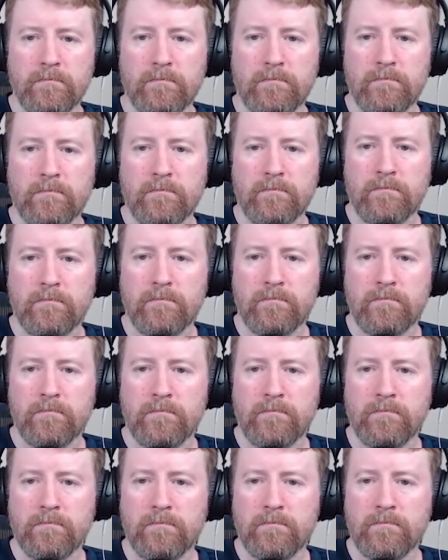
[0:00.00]

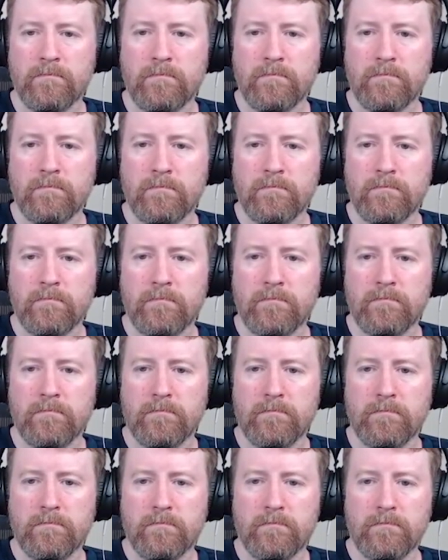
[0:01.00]

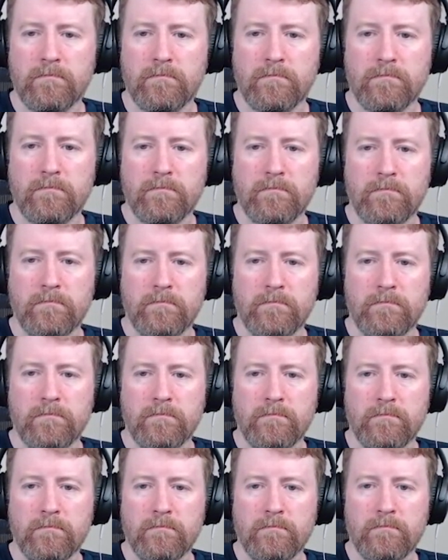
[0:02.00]

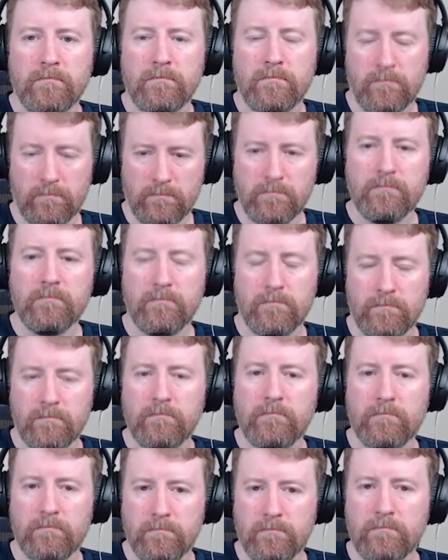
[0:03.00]

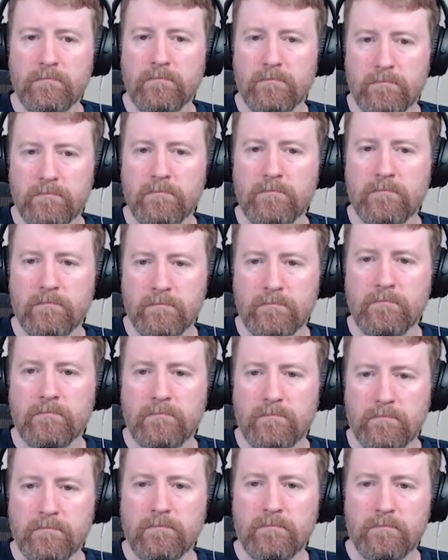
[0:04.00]

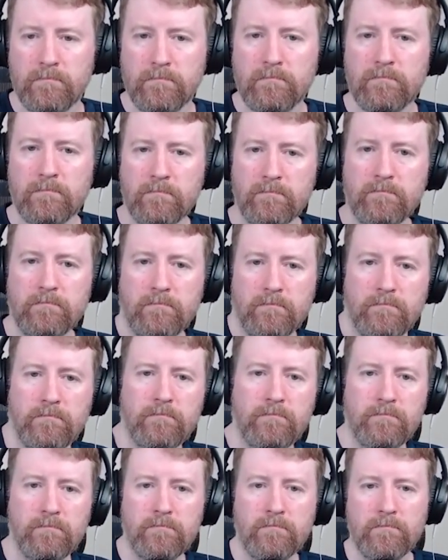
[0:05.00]

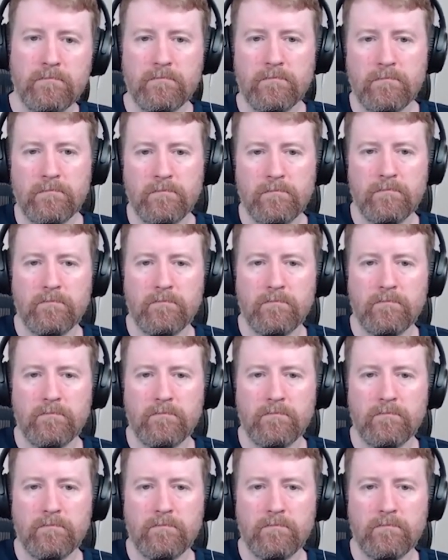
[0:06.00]
The person shown says nothing.